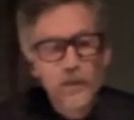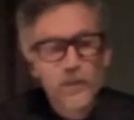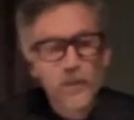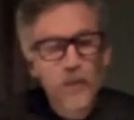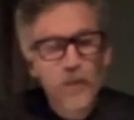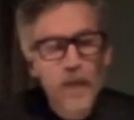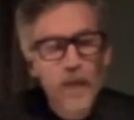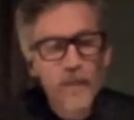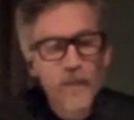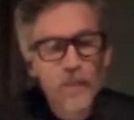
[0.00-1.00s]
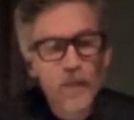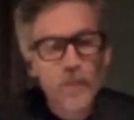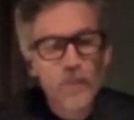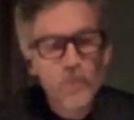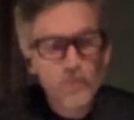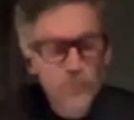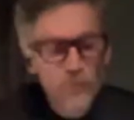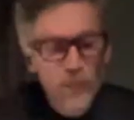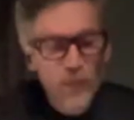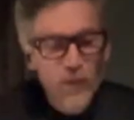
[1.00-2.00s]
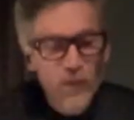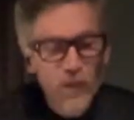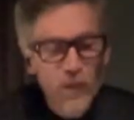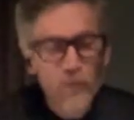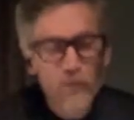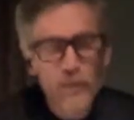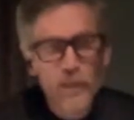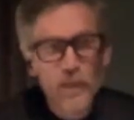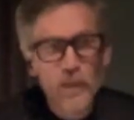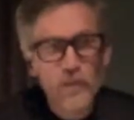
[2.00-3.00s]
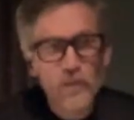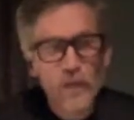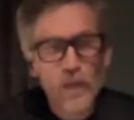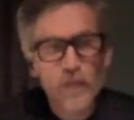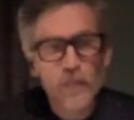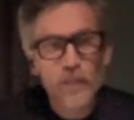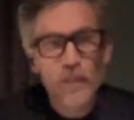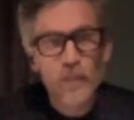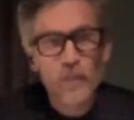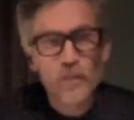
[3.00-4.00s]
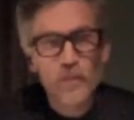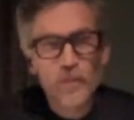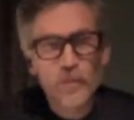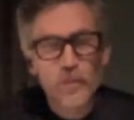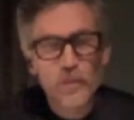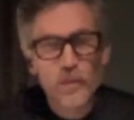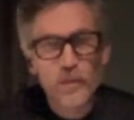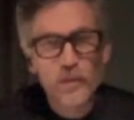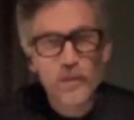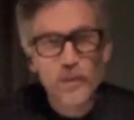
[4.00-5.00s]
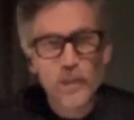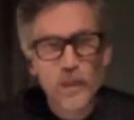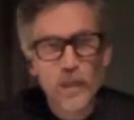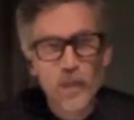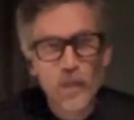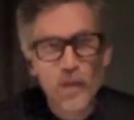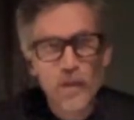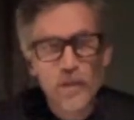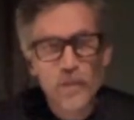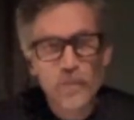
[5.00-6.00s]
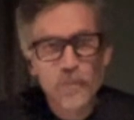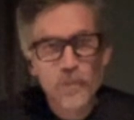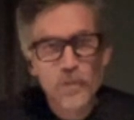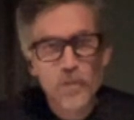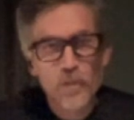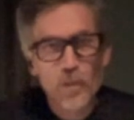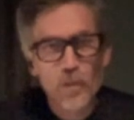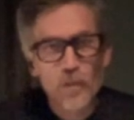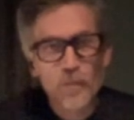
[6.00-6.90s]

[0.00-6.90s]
so I packed up and I moved there, and I was like gonna try to meet up with some people because I wanted to be a drummer,